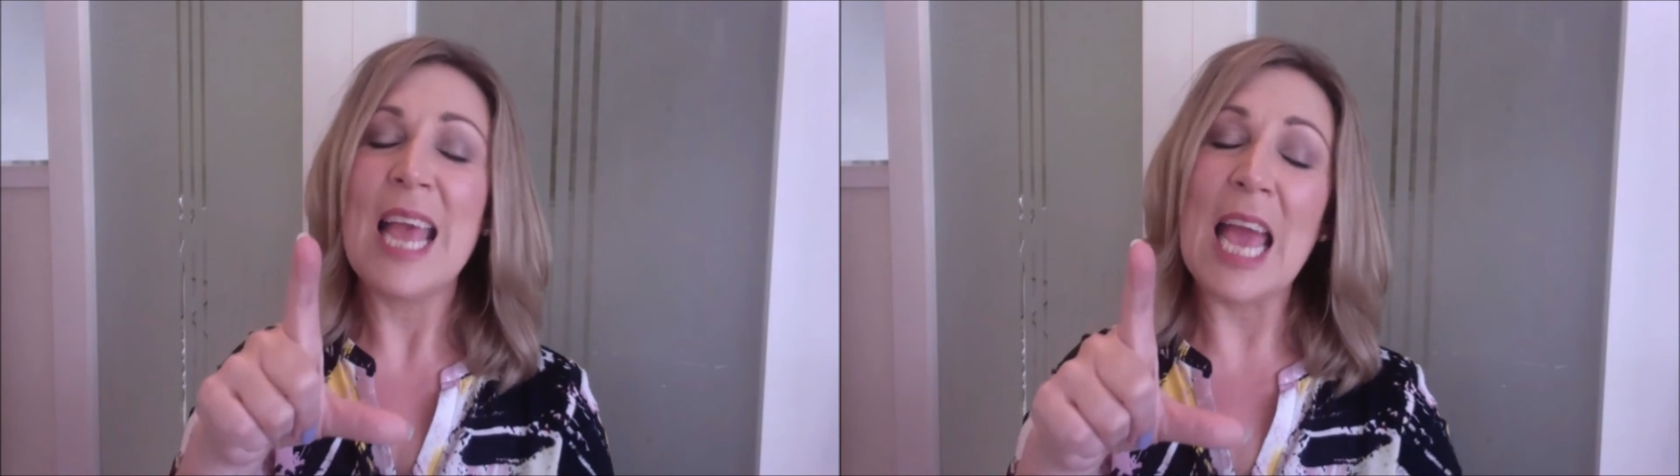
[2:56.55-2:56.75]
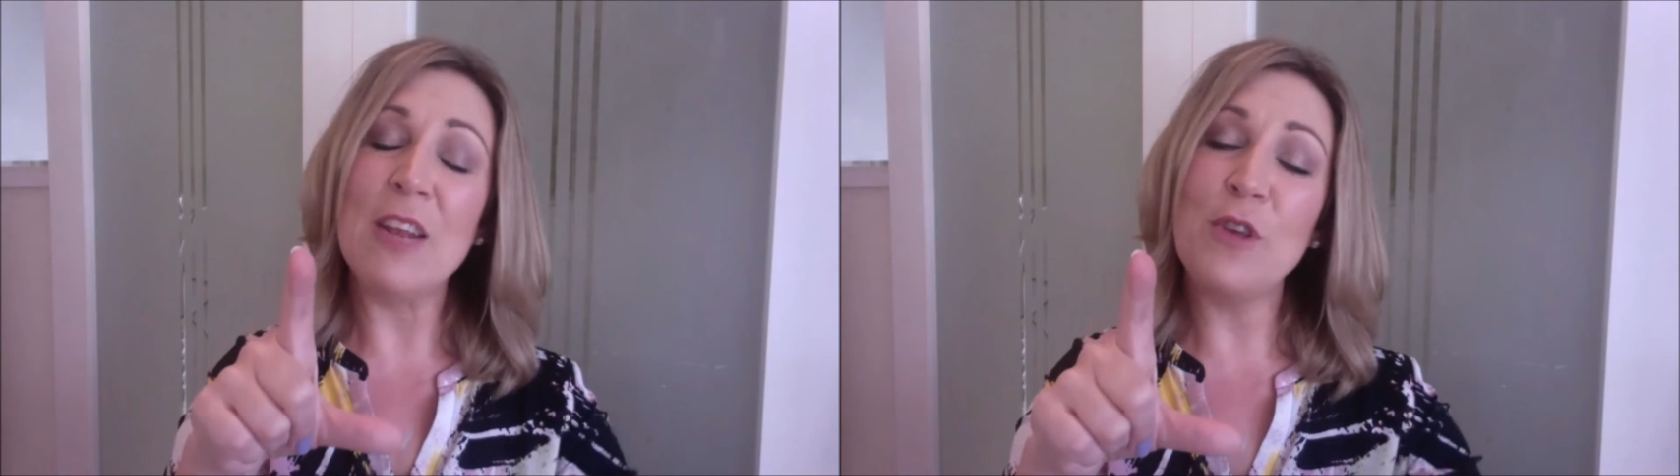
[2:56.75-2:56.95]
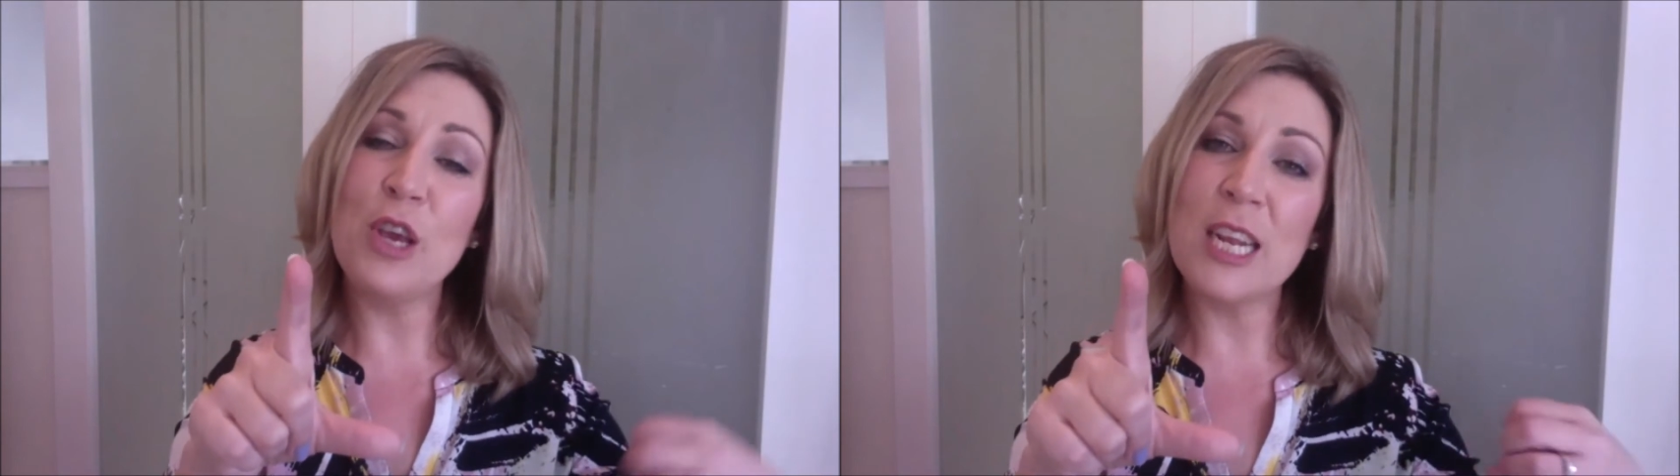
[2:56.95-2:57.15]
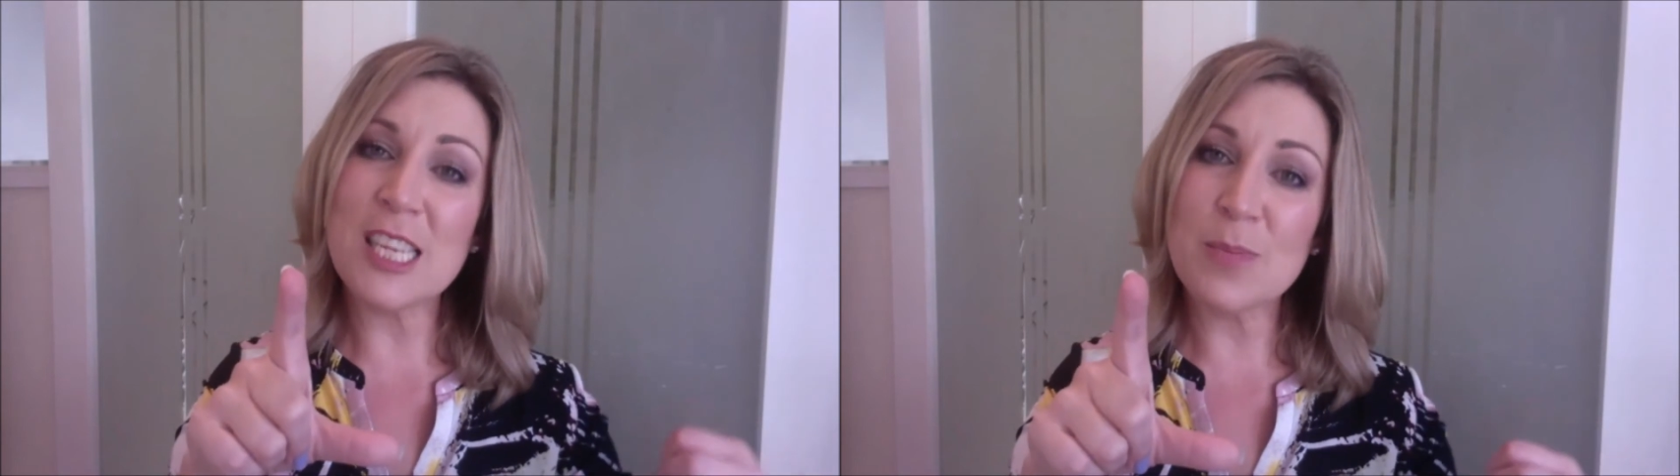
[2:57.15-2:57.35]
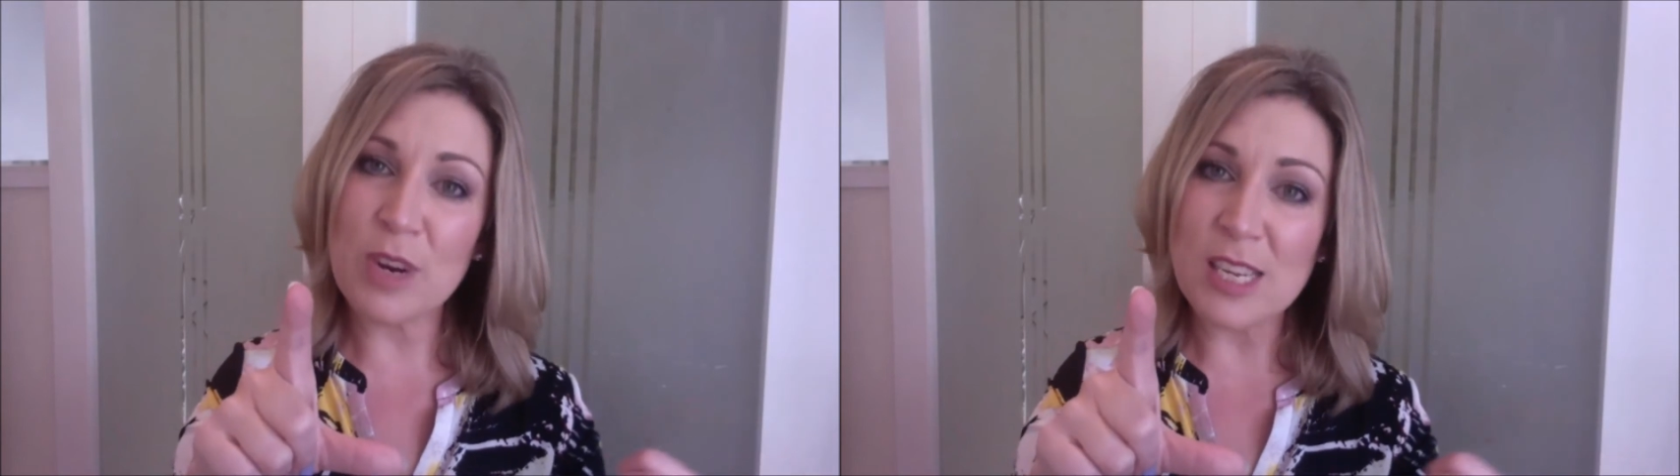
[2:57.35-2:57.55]
And if you can
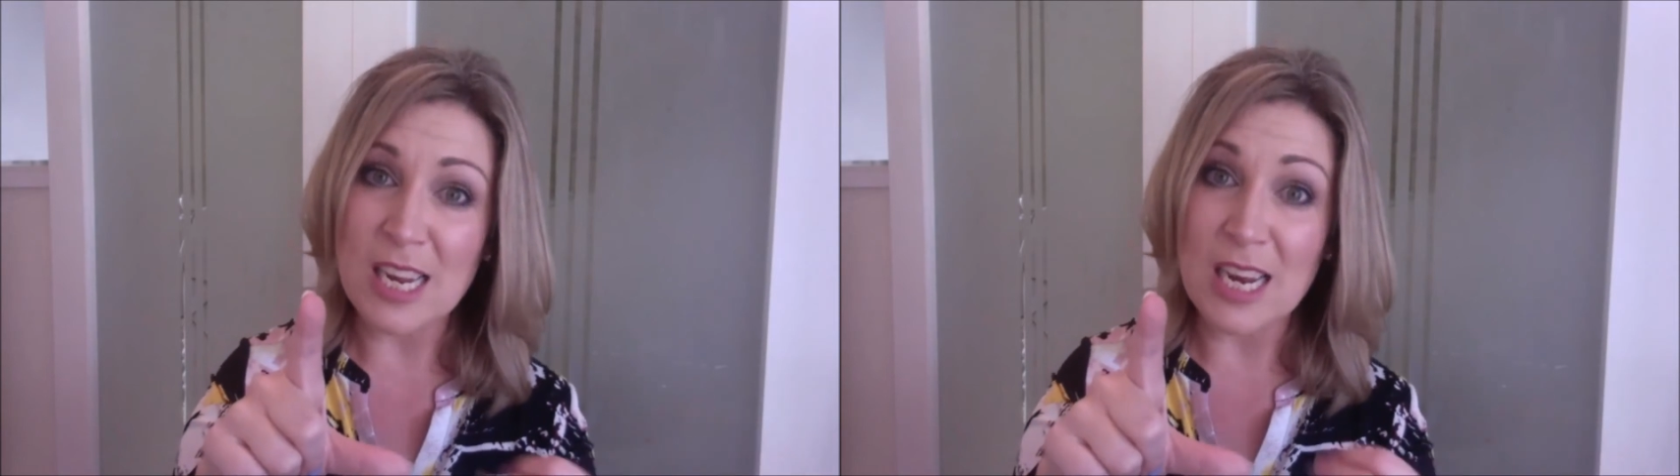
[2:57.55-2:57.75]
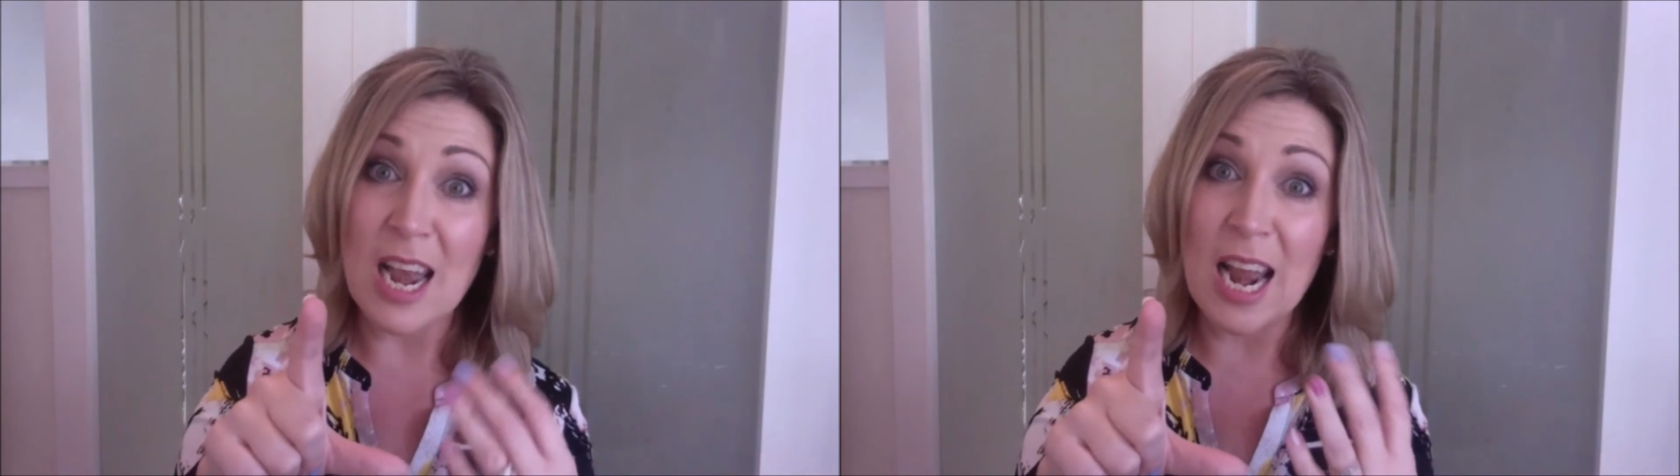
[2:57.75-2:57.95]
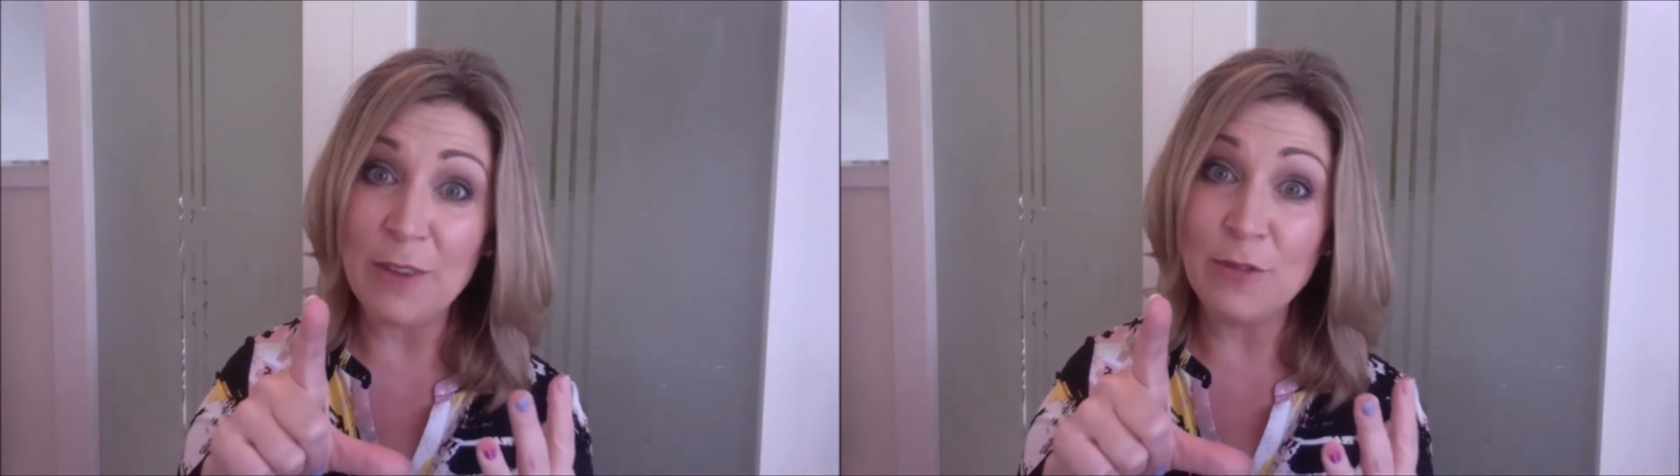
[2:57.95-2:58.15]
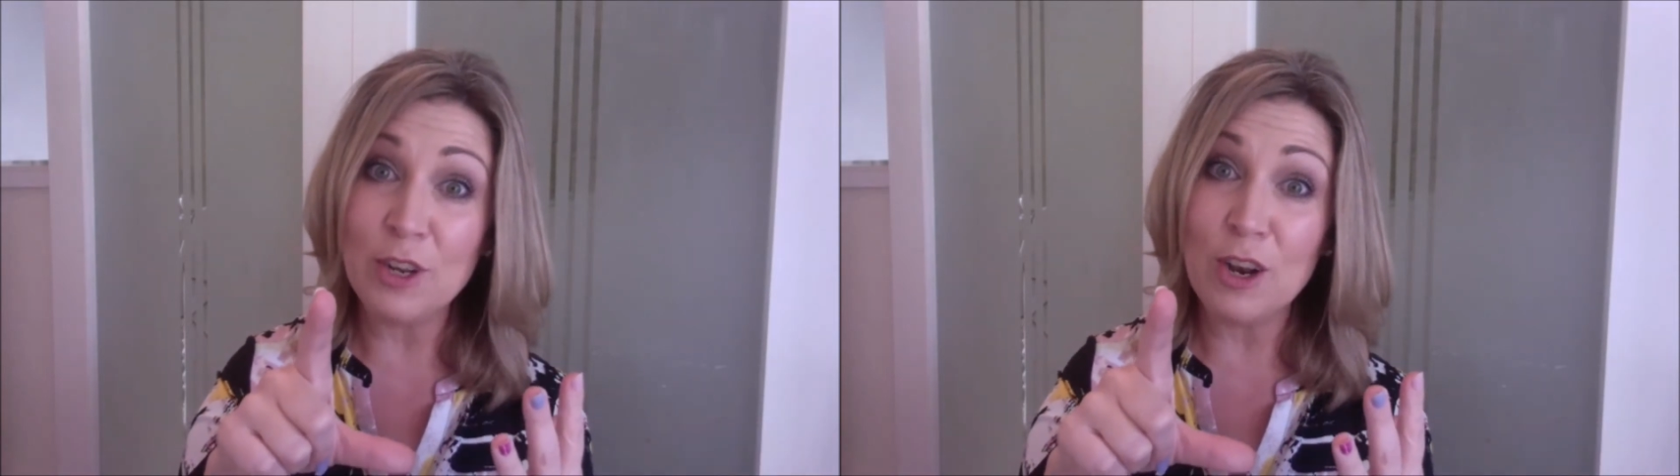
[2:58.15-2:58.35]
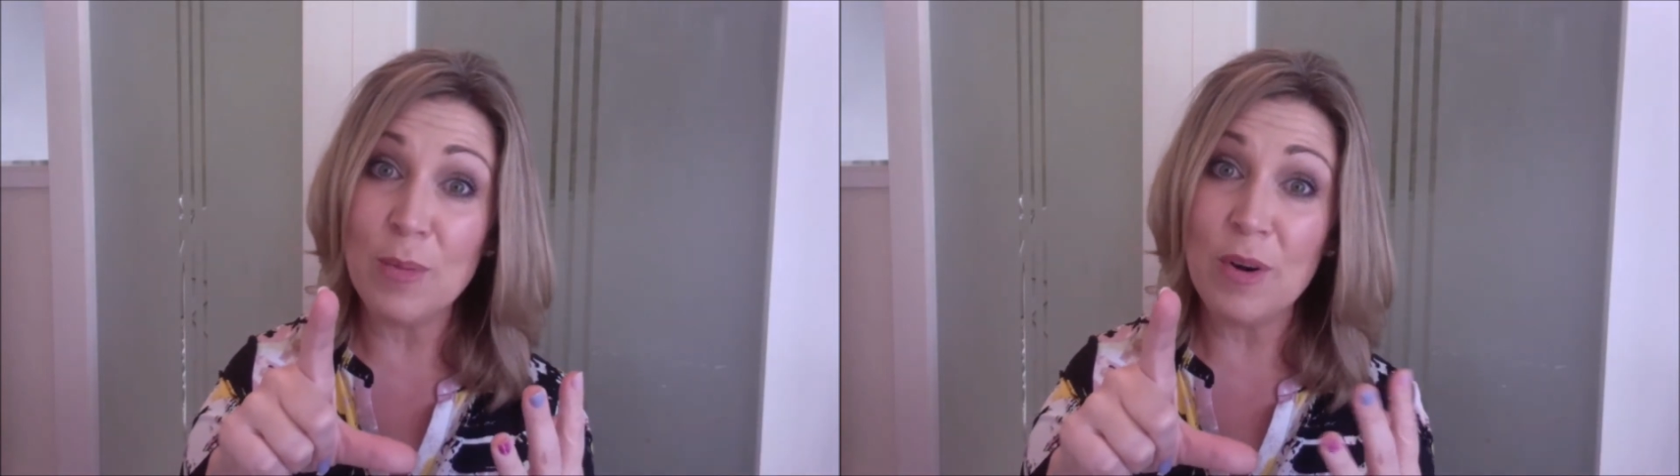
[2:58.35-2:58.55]
express enough
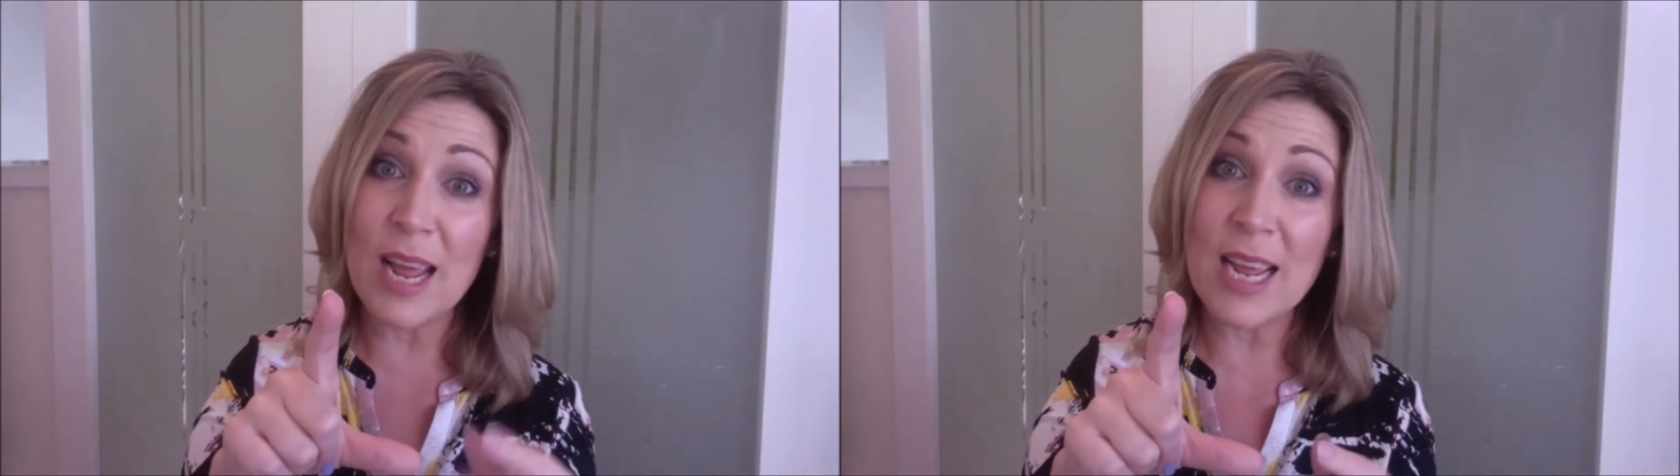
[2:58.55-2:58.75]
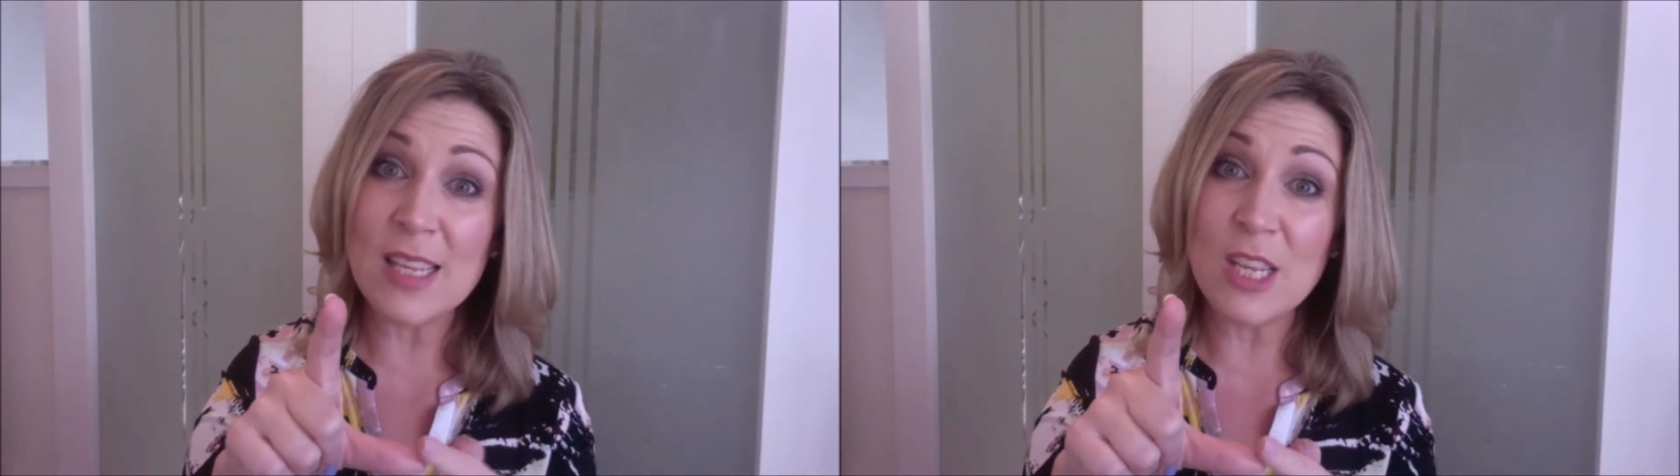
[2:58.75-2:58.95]
telomerase,